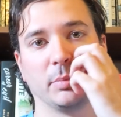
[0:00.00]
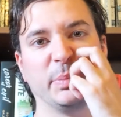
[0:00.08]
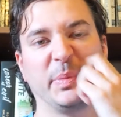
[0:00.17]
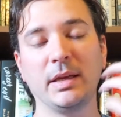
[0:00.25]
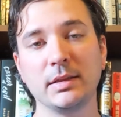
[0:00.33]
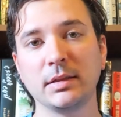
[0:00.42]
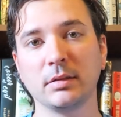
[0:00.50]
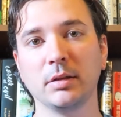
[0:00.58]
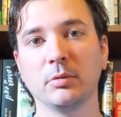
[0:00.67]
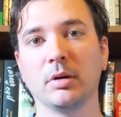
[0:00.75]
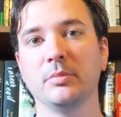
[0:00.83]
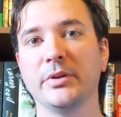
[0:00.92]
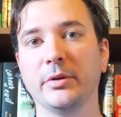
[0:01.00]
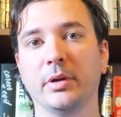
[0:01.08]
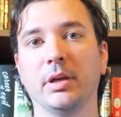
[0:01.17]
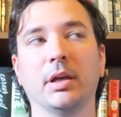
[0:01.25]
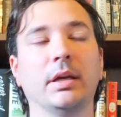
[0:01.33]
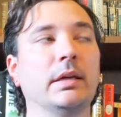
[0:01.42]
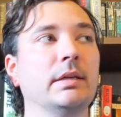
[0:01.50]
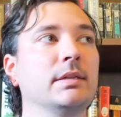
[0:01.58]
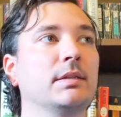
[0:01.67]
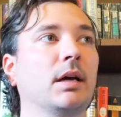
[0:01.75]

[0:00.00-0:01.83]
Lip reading: But basically what I'm doing is